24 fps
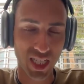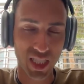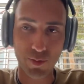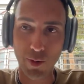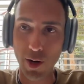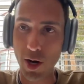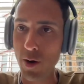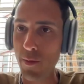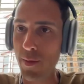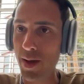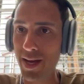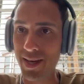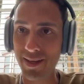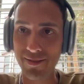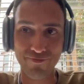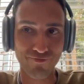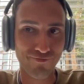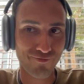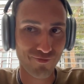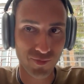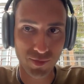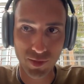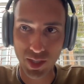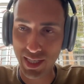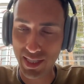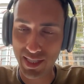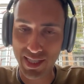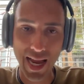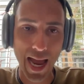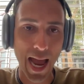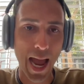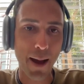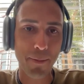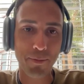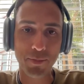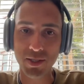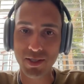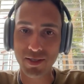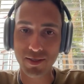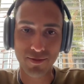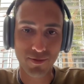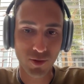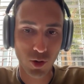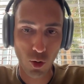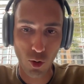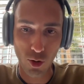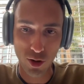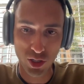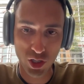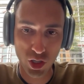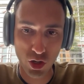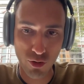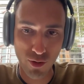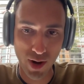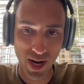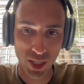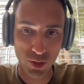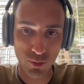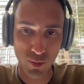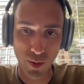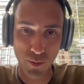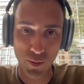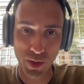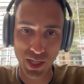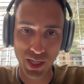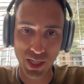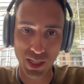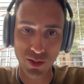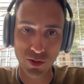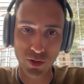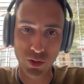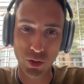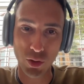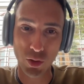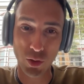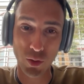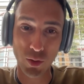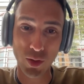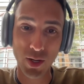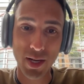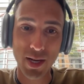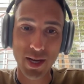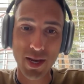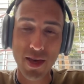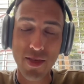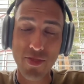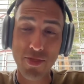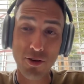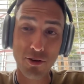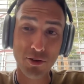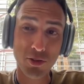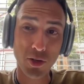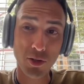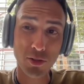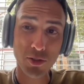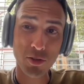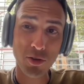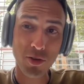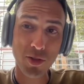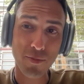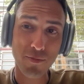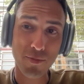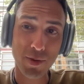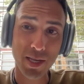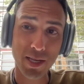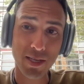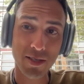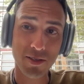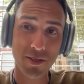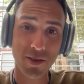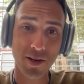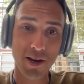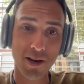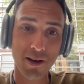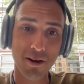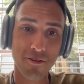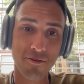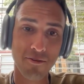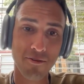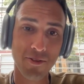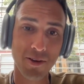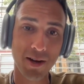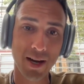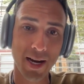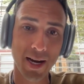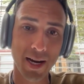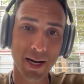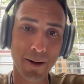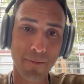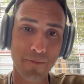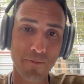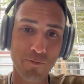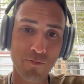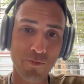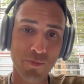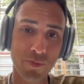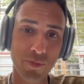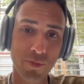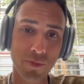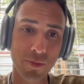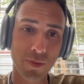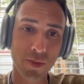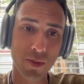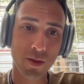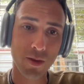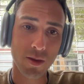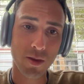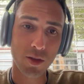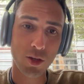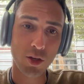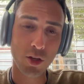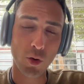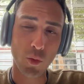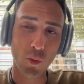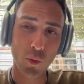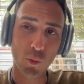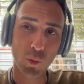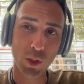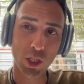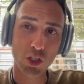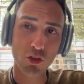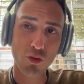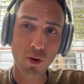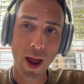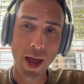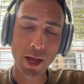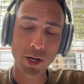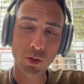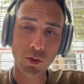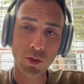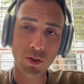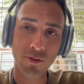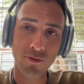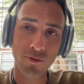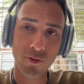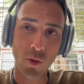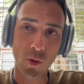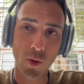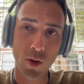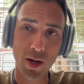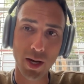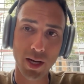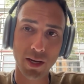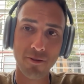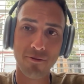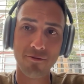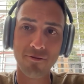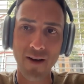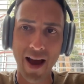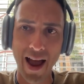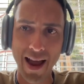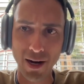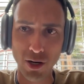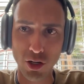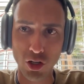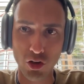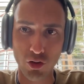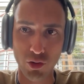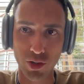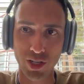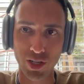experiment, adapt, course correct when we need to. There's also the piece of, we try to avoid fire